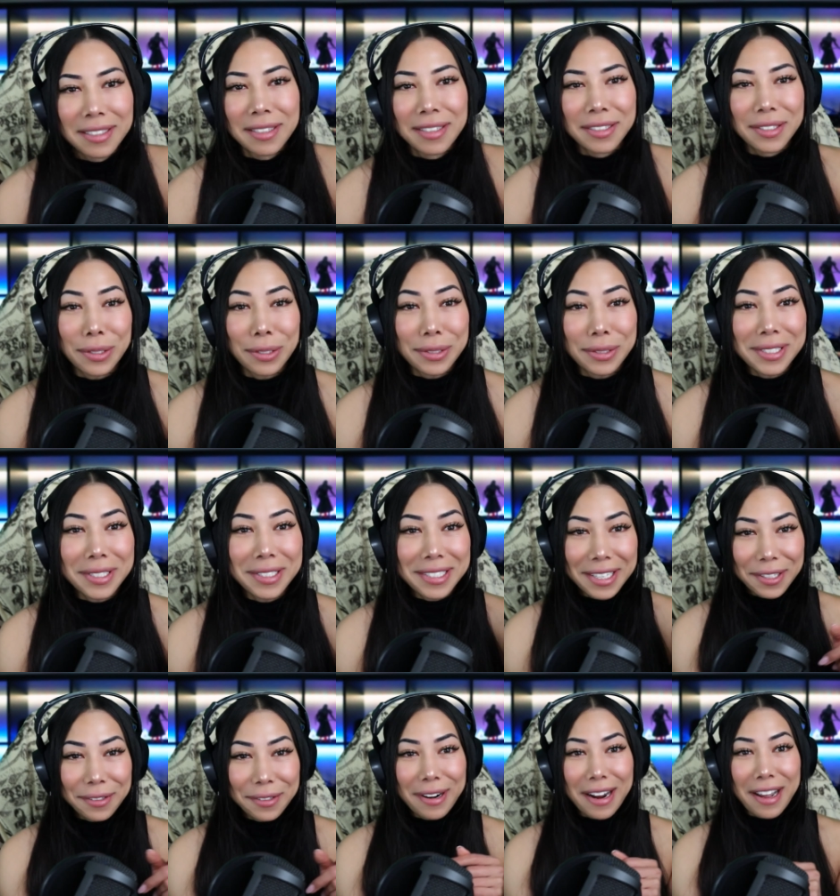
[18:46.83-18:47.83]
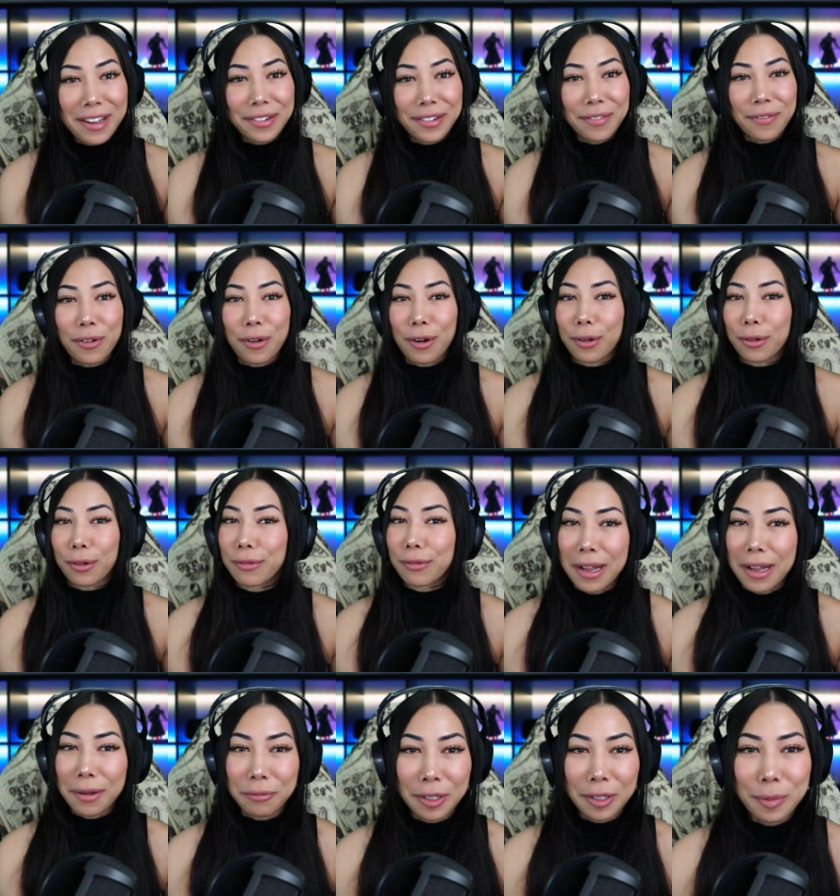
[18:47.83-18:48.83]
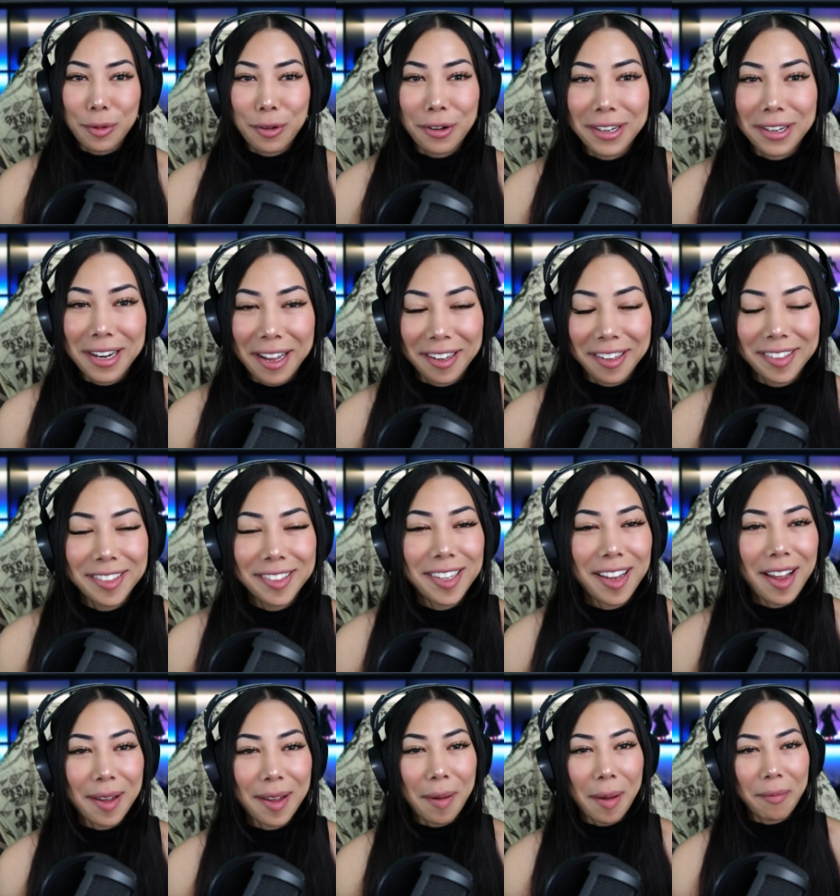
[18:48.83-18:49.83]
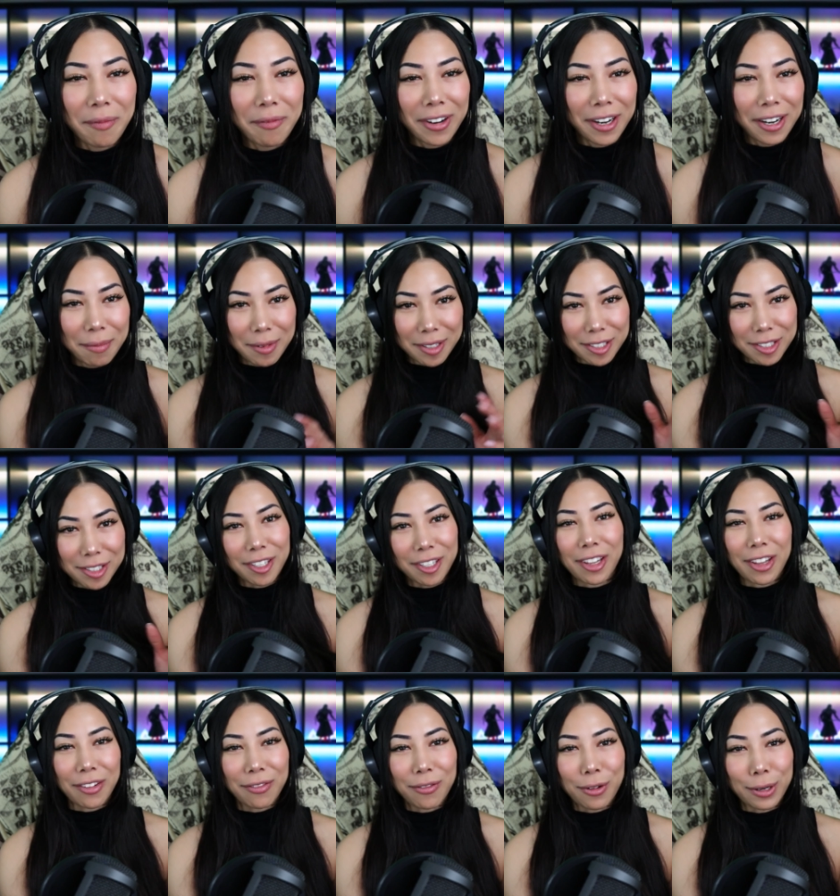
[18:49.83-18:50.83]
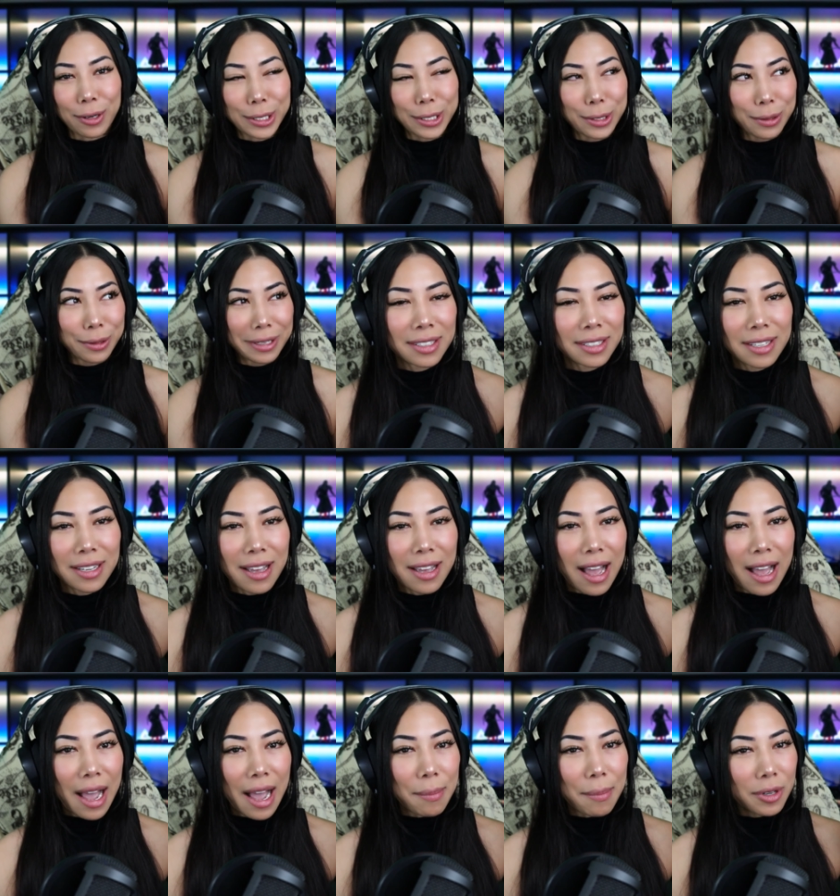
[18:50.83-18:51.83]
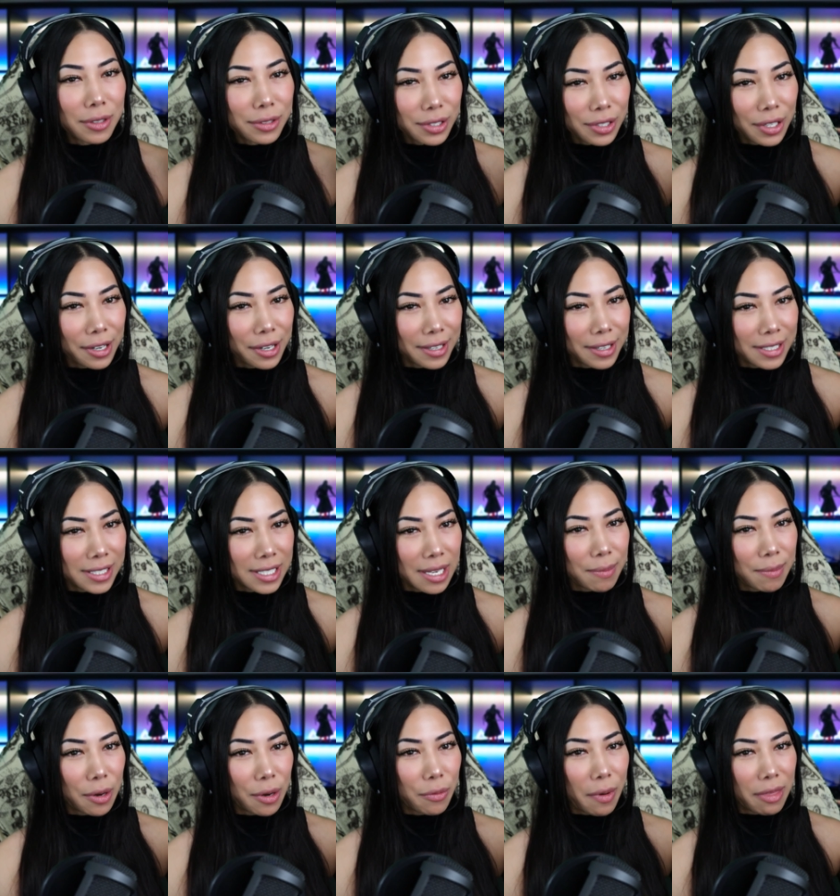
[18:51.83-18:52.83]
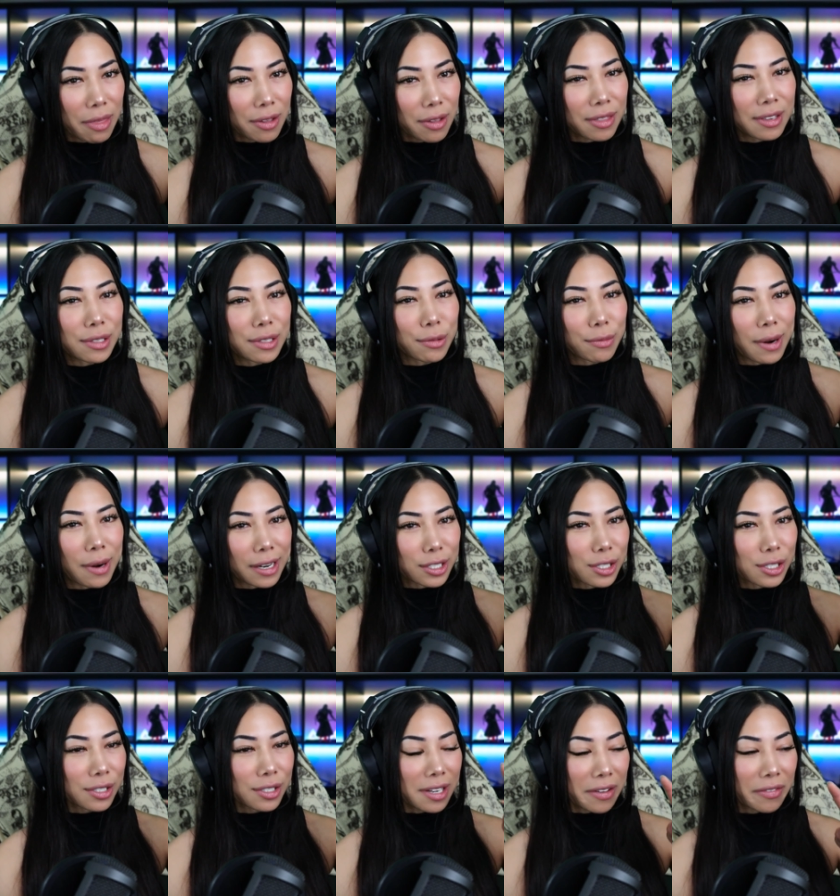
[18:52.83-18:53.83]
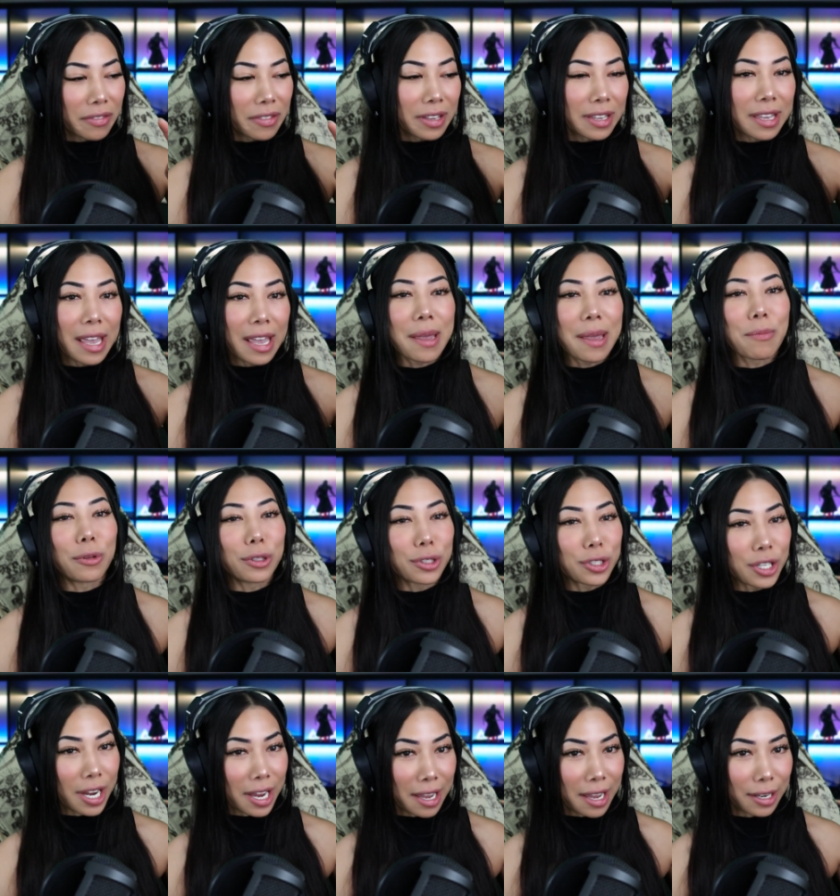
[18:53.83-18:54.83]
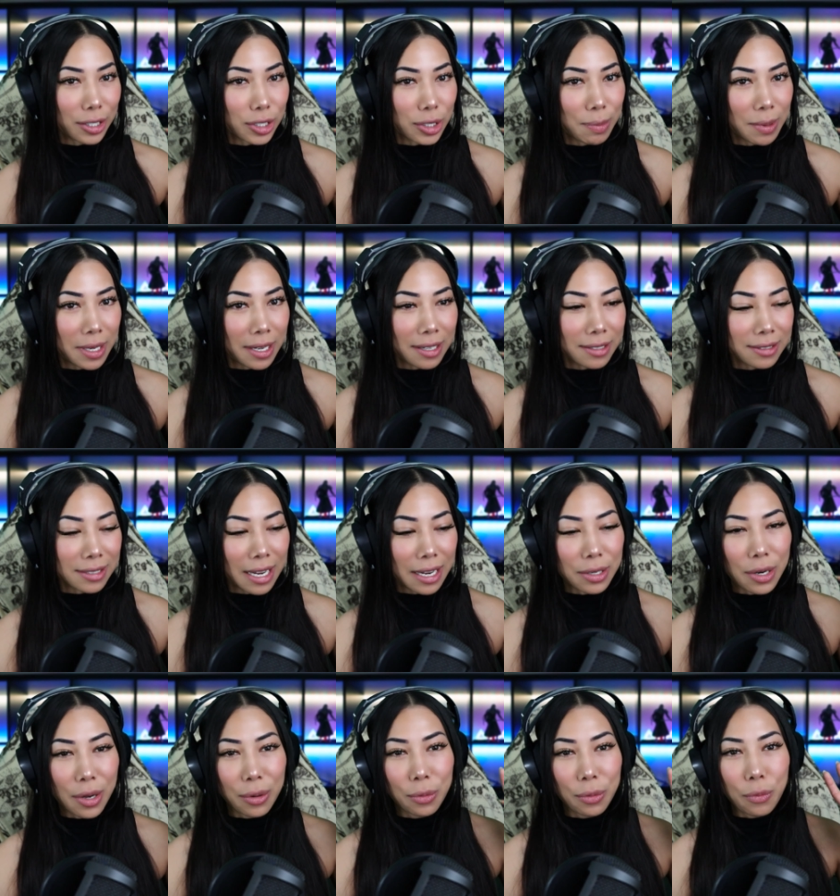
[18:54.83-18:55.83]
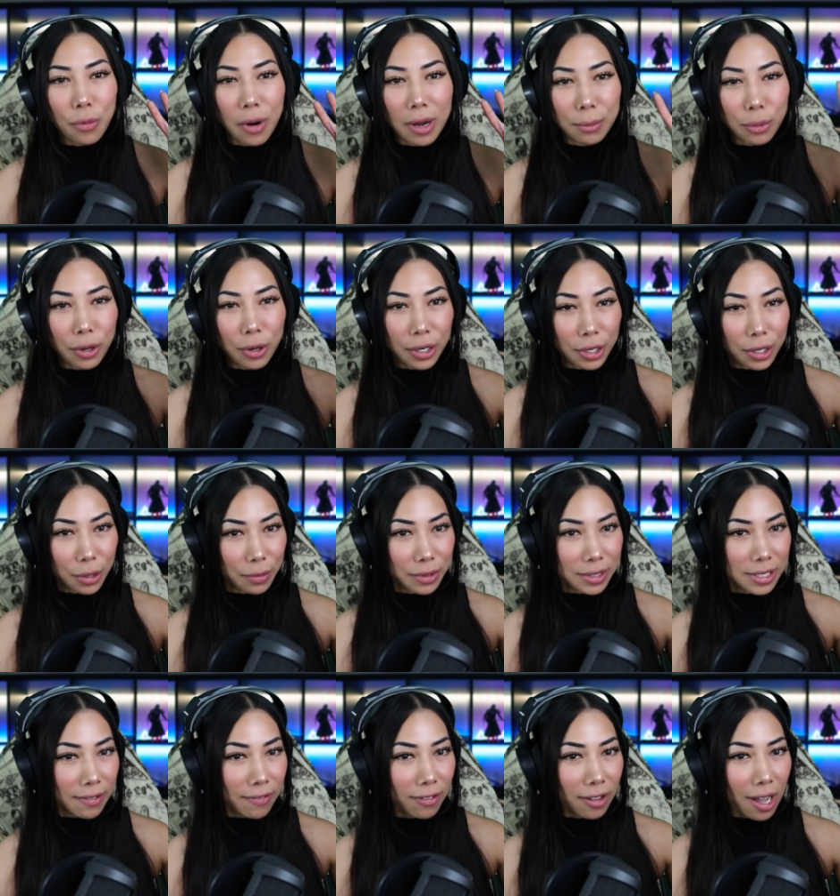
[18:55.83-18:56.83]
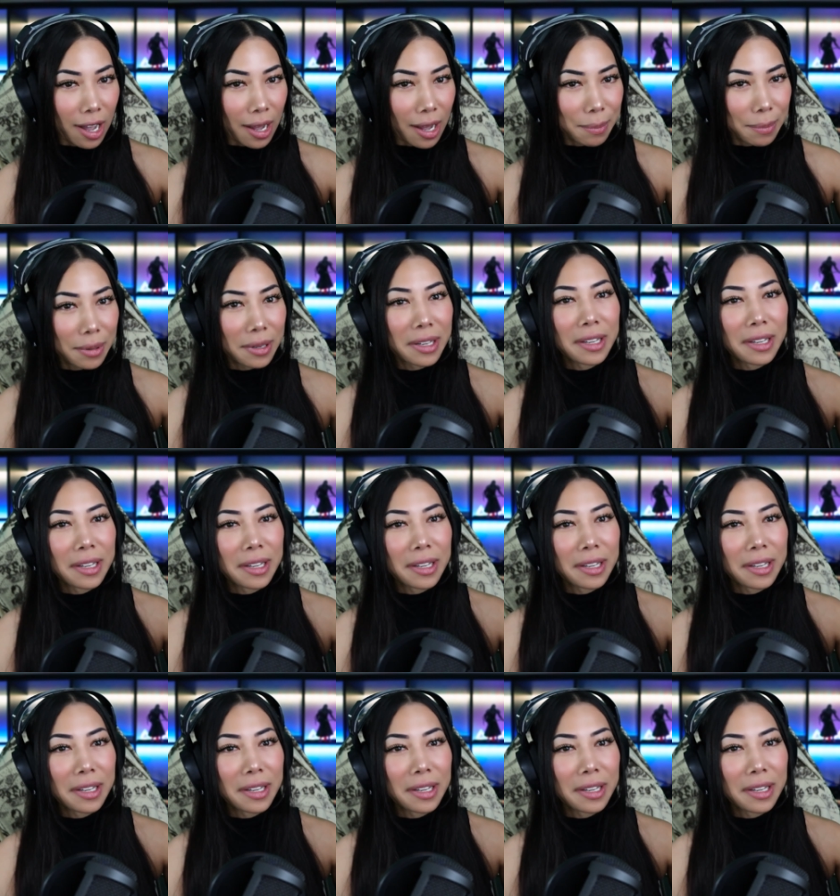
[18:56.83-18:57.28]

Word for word: So stick around for Realm Reborn next time. I'm very much looking forward to it. I'm also curious about whether the direction of the game will change because I know 1.0 was a flop.